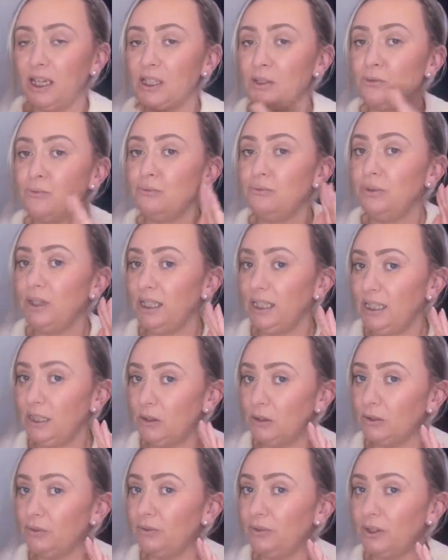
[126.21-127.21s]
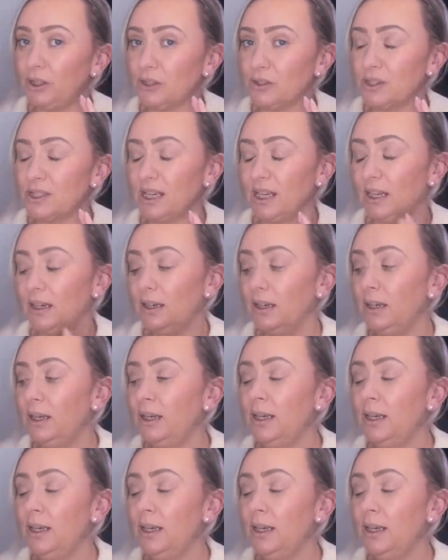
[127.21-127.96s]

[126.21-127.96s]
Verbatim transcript: is really good for your skin.